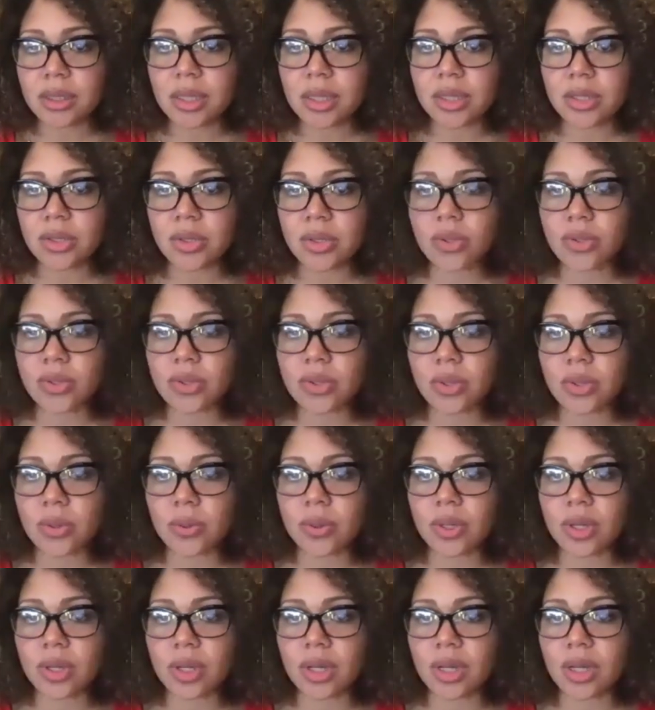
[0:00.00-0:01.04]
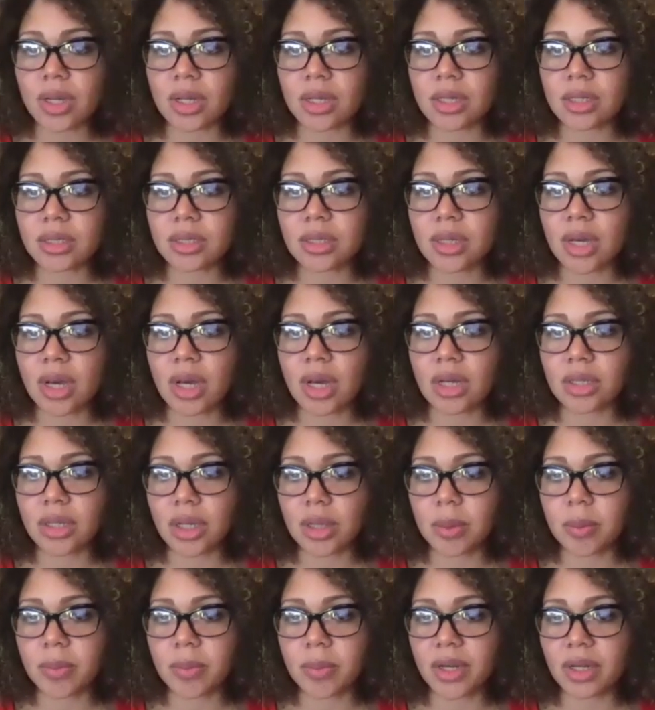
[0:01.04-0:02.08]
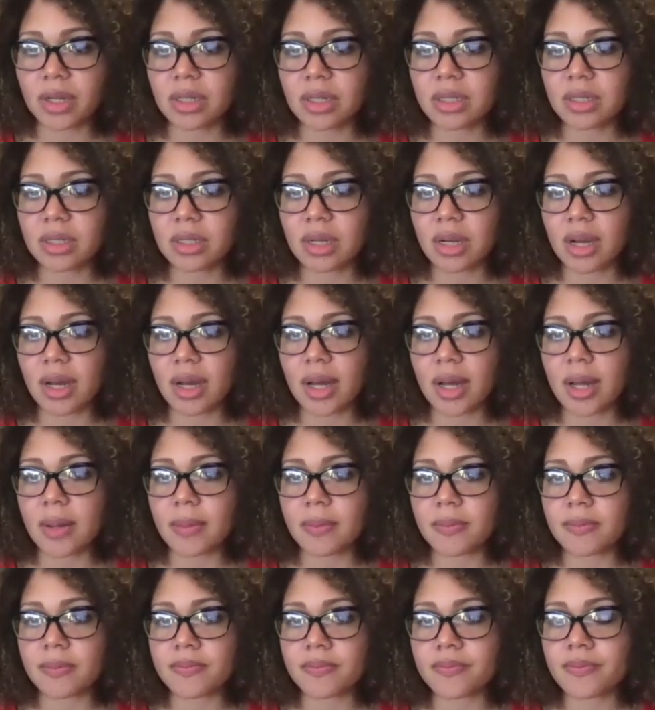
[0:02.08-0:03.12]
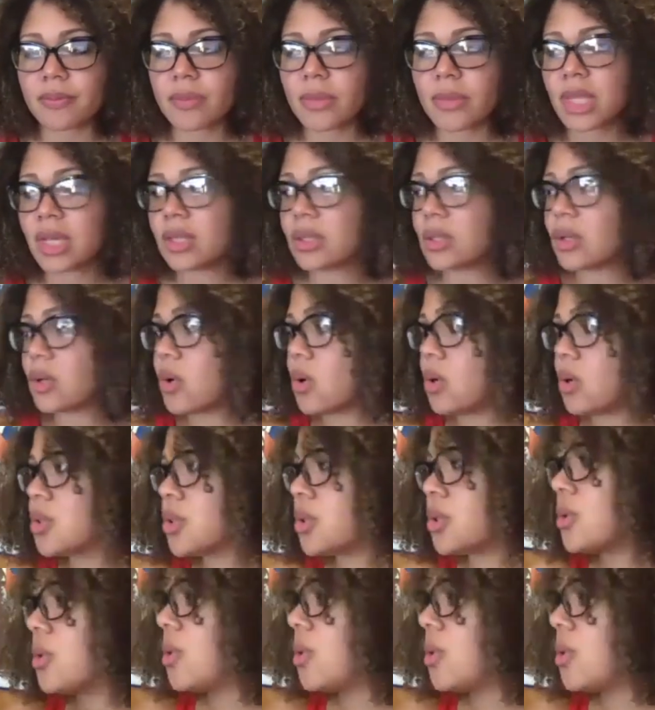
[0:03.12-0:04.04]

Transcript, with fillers: is also uh, a good book. Um, the Cultural